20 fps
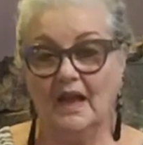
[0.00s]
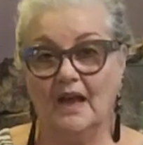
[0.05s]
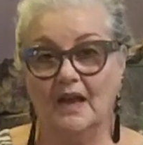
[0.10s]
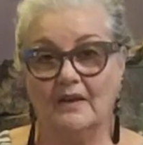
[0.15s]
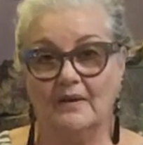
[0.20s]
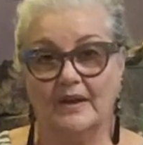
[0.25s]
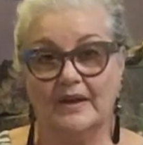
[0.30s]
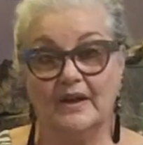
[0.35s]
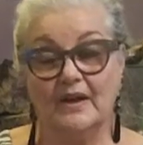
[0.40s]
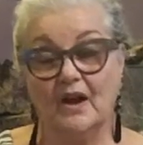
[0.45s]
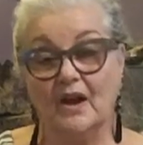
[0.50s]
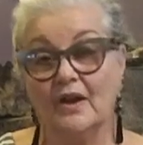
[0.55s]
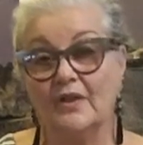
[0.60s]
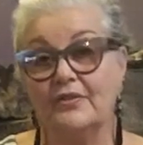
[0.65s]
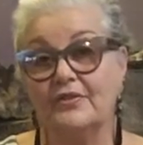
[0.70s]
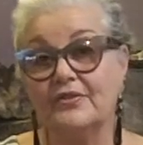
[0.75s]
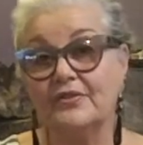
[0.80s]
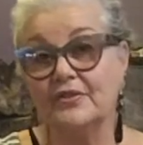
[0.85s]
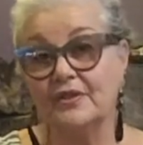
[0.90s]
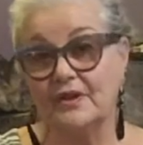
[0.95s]
All right, our
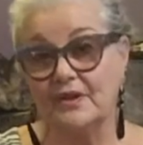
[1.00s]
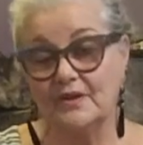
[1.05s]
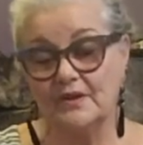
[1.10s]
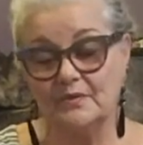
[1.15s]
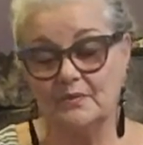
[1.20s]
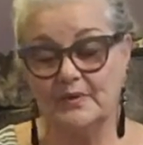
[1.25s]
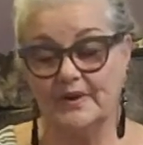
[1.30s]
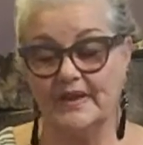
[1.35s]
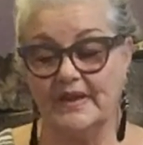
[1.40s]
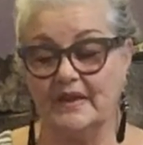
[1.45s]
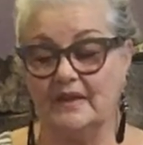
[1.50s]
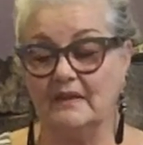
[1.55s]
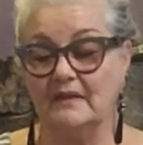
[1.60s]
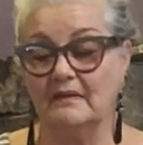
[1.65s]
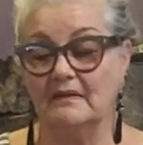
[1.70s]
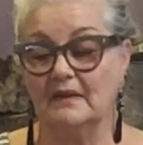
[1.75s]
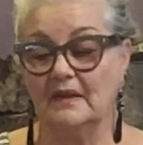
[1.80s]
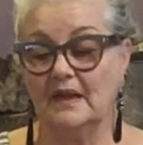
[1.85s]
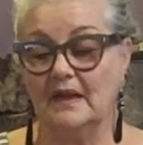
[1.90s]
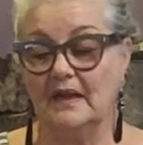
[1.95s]
third week,
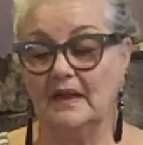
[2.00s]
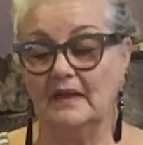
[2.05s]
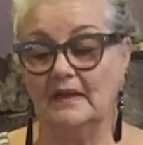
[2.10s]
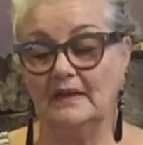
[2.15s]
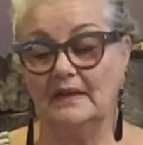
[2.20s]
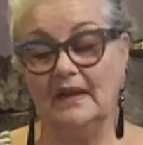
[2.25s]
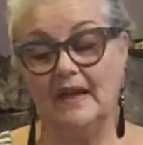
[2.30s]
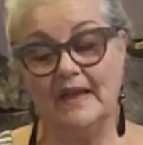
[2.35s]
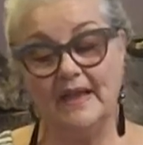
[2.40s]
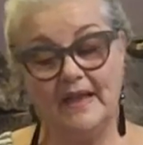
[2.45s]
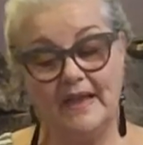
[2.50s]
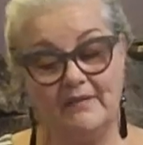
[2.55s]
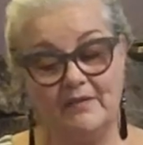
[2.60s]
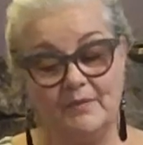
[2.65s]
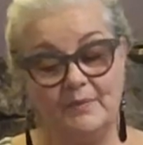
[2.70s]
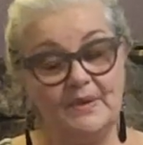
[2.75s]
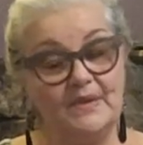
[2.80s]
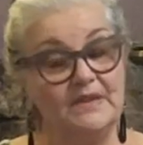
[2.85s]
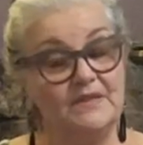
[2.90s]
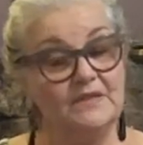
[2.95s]
I have
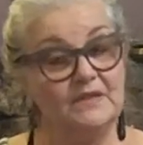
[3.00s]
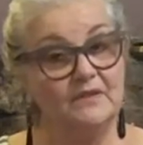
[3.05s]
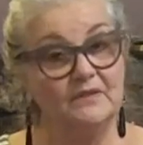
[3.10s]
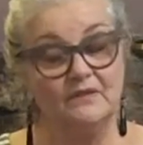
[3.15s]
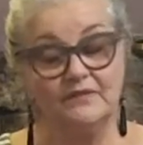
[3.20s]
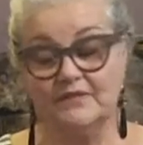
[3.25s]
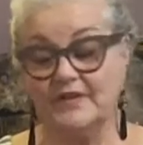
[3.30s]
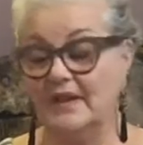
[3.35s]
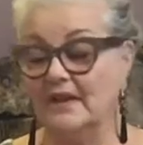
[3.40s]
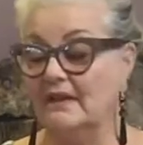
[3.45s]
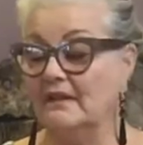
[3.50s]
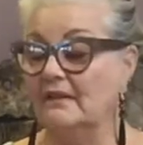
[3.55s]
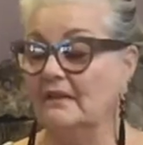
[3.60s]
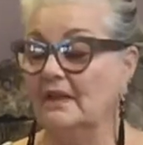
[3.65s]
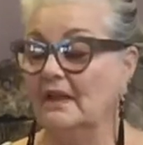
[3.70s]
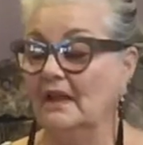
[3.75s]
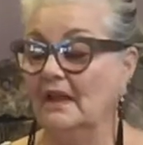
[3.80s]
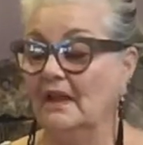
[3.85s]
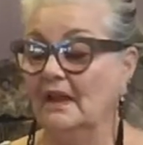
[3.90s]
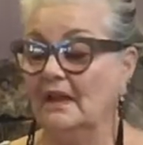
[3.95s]
a piece of
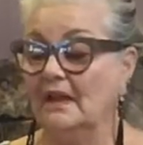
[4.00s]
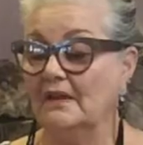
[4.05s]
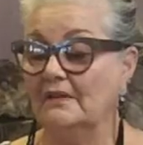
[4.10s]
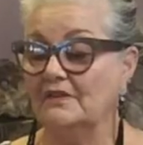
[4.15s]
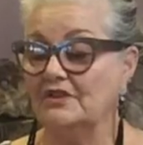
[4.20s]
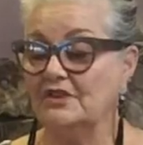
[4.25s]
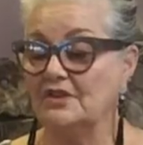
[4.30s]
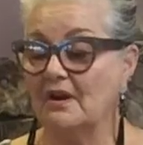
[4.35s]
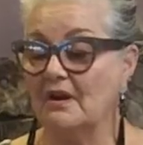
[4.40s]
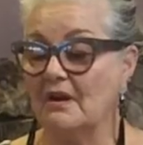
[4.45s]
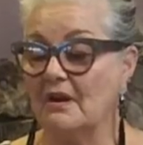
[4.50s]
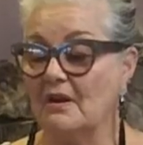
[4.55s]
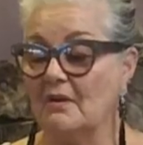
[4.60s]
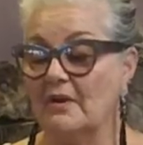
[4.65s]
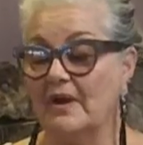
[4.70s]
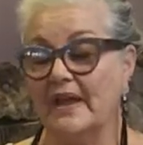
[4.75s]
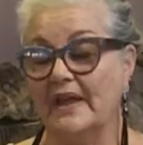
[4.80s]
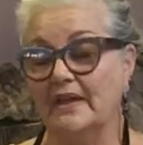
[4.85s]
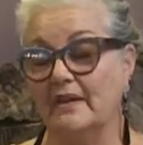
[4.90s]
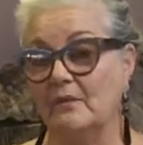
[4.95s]

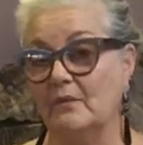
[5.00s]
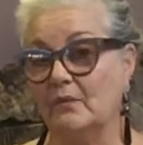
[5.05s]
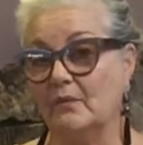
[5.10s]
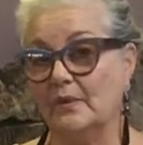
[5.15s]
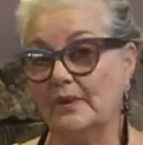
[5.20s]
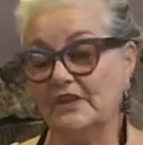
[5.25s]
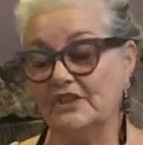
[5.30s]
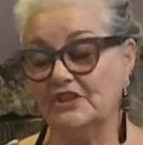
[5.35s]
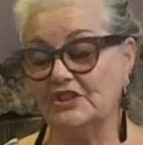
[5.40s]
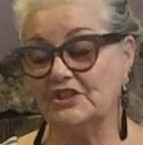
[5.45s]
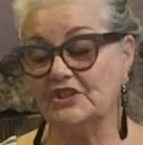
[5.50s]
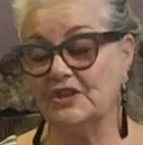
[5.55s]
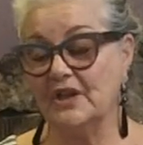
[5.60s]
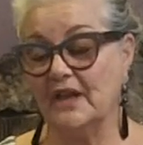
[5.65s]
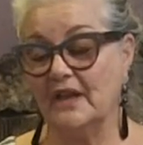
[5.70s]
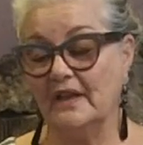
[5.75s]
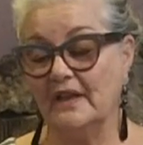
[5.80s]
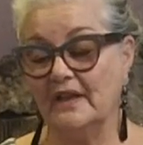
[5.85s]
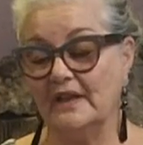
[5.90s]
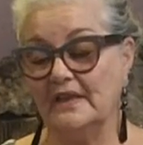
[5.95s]
charoite, which
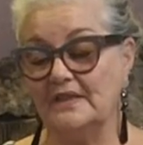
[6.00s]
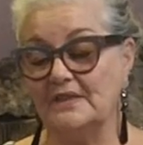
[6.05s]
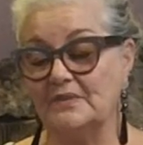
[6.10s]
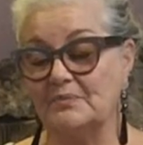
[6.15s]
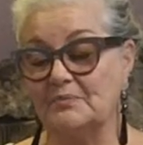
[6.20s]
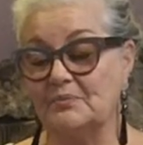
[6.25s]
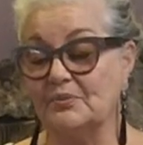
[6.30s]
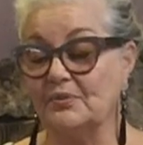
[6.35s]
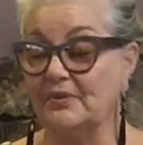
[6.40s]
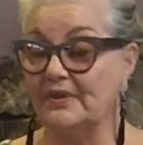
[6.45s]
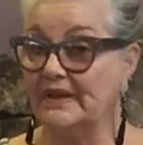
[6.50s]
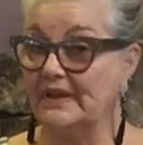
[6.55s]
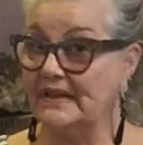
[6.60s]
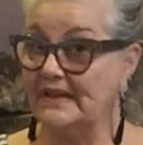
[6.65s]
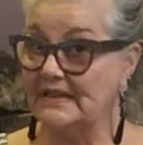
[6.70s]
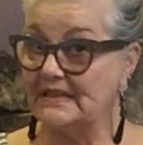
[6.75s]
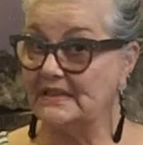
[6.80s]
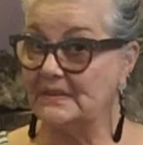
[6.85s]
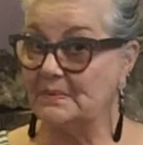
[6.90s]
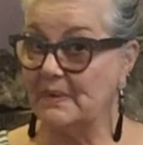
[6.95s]
is pretty
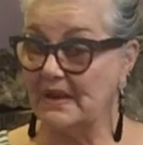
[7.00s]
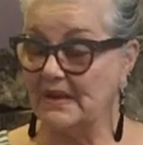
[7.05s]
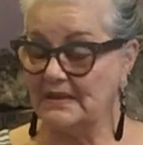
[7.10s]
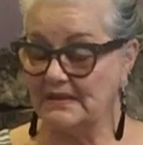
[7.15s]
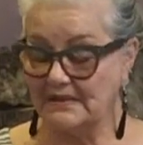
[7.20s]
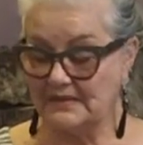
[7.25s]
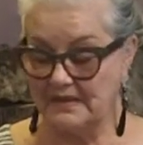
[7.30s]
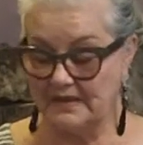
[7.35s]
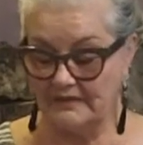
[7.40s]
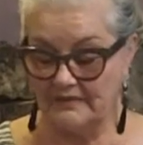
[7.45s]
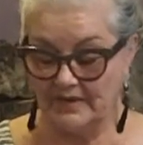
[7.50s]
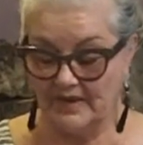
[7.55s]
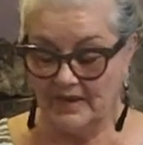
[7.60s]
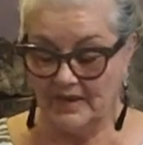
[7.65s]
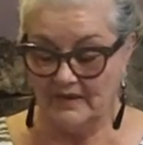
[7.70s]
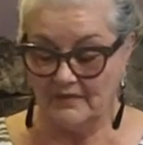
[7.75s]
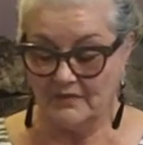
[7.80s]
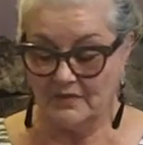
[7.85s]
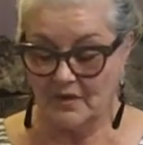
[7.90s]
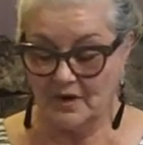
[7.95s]
expansive
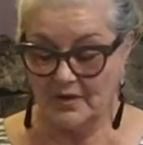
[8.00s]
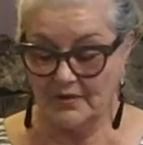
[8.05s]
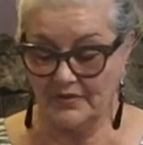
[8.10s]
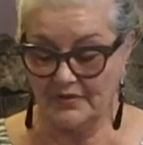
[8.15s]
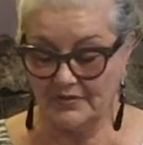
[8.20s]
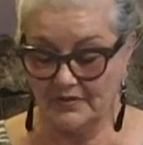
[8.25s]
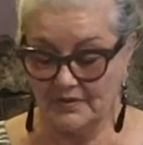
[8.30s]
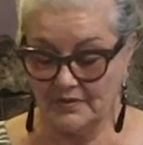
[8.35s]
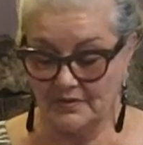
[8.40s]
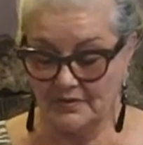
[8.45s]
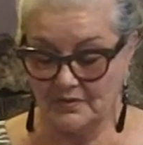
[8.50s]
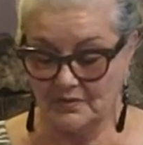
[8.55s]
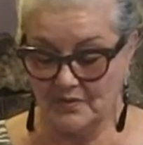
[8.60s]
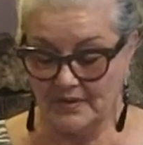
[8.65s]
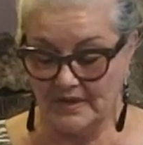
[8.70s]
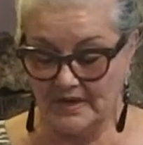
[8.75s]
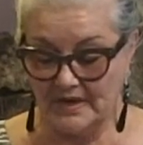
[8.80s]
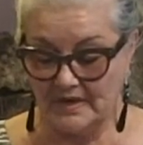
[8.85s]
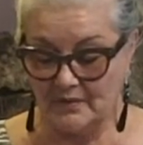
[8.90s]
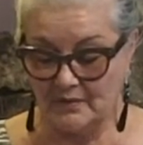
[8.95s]
for our third
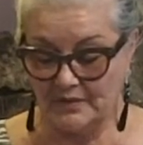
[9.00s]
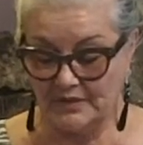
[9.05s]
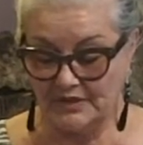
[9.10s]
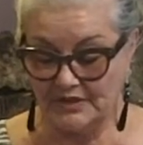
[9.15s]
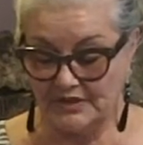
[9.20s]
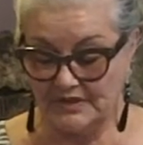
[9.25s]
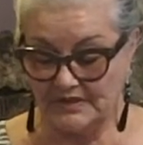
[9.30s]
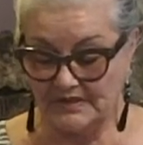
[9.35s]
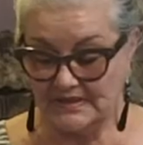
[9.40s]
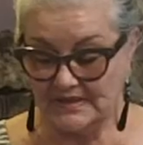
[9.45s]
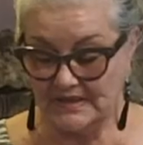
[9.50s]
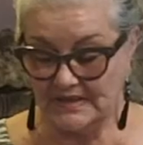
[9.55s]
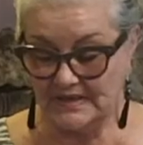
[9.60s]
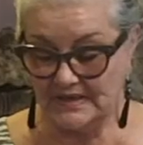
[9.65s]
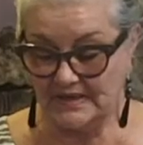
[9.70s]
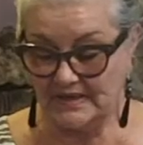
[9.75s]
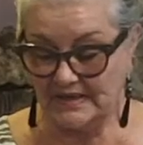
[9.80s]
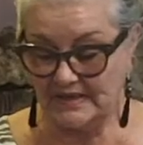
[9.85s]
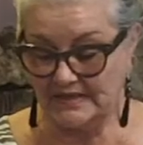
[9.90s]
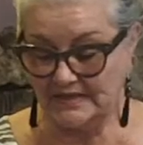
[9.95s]
week, which is the
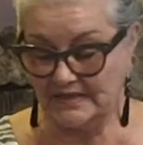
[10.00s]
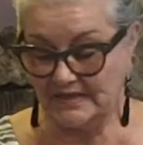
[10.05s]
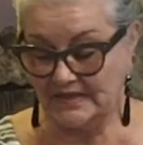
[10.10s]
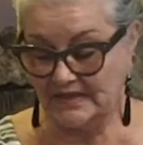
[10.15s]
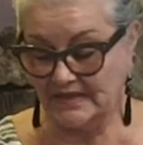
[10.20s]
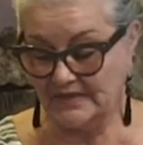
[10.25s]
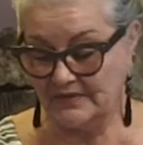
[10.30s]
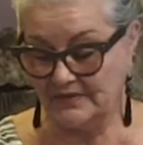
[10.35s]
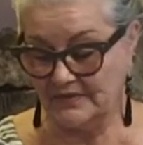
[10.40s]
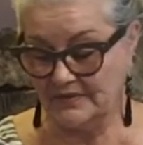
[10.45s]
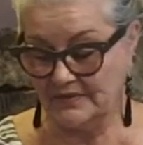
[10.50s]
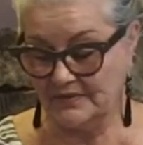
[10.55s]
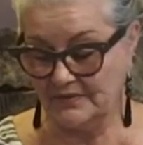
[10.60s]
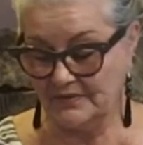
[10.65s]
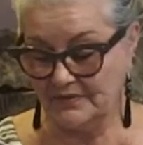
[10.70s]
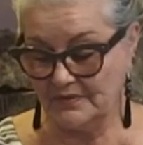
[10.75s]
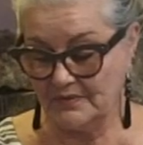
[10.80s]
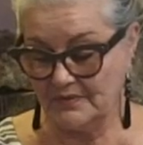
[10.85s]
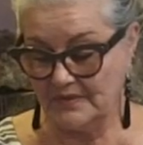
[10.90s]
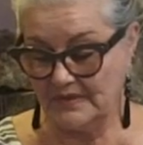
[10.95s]
19th
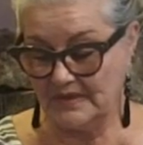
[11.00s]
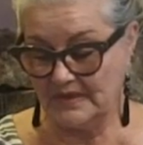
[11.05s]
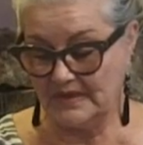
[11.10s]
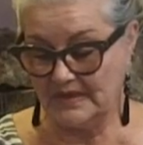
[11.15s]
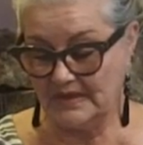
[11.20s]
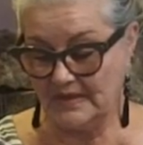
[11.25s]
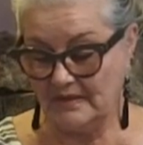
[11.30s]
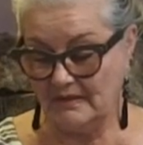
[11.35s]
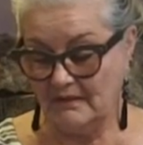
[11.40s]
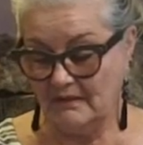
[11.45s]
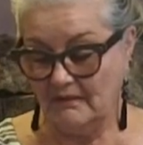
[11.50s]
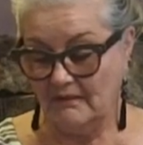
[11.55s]
through the